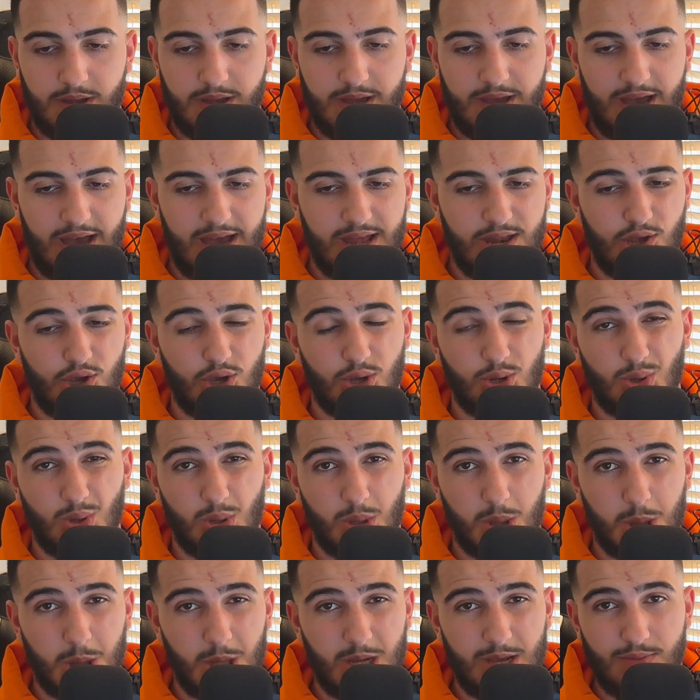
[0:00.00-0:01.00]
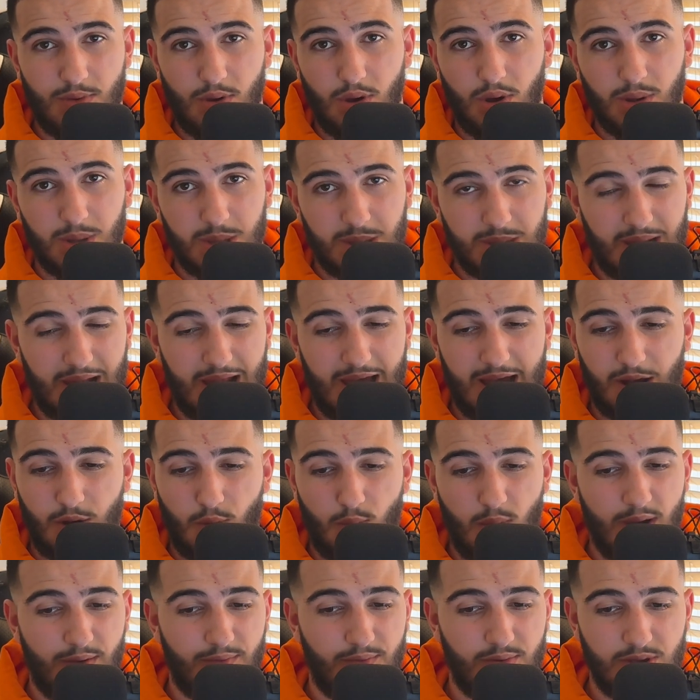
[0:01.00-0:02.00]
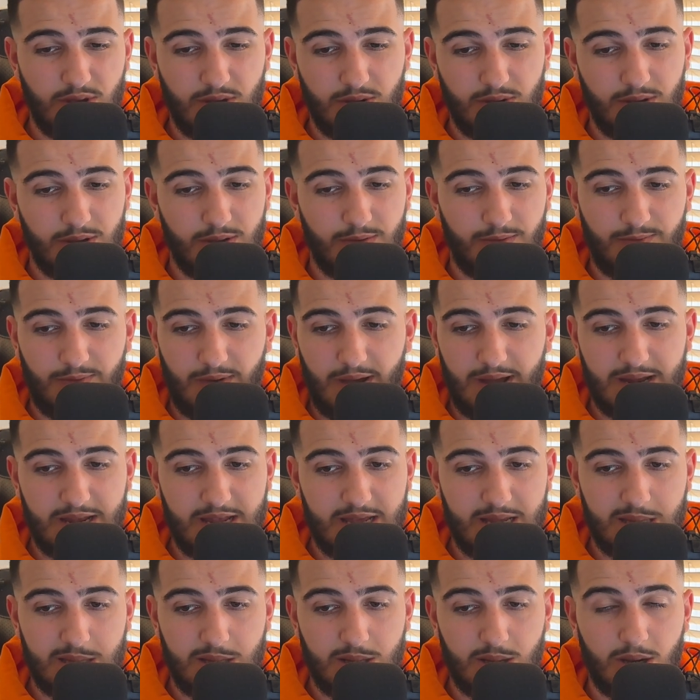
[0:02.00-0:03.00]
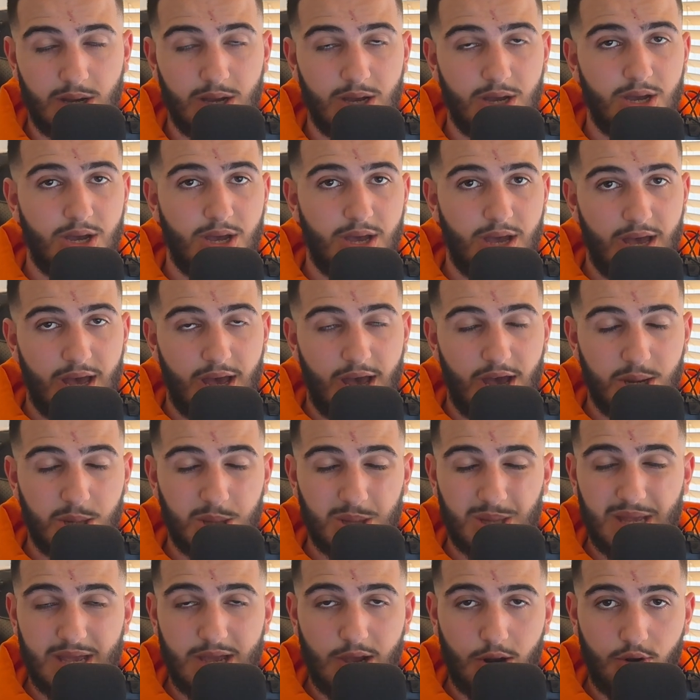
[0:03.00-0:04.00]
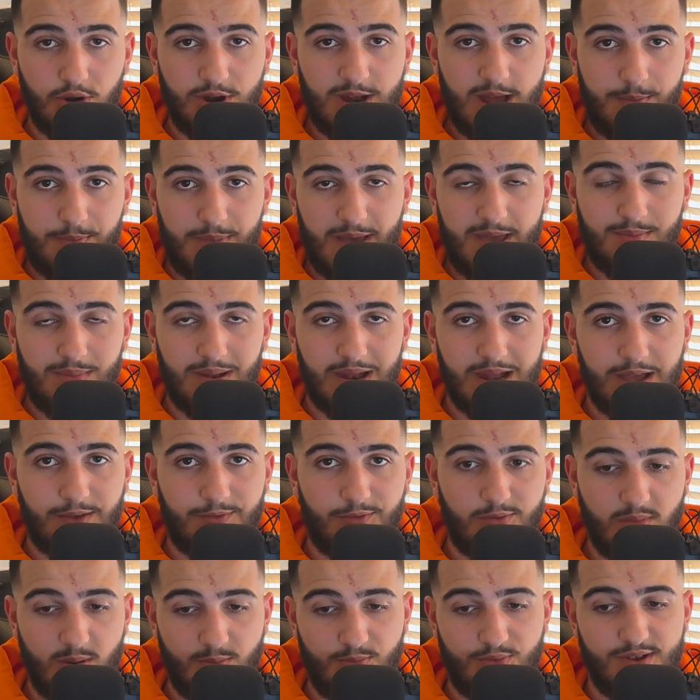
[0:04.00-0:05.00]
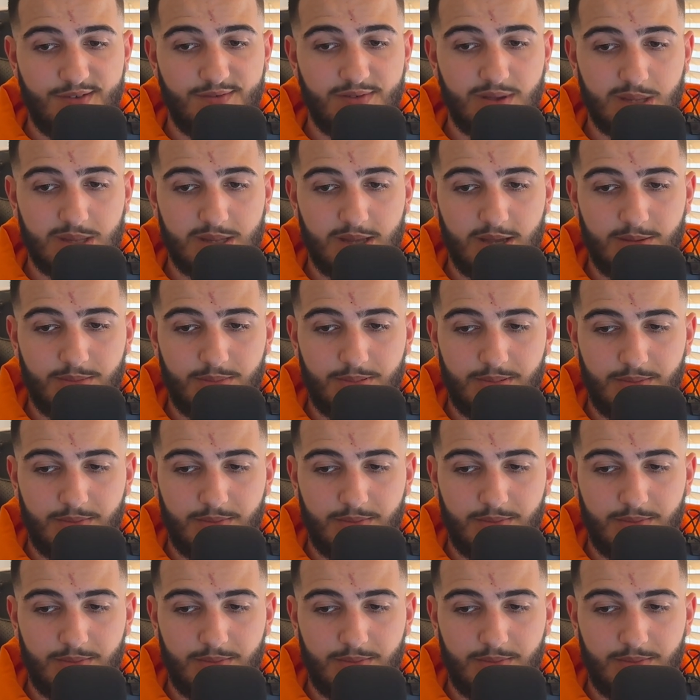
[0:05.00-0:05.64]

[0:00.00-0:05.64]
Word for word: and you can do Gmail, Slack, wherever you find easier, and just include that payment link from a previous step.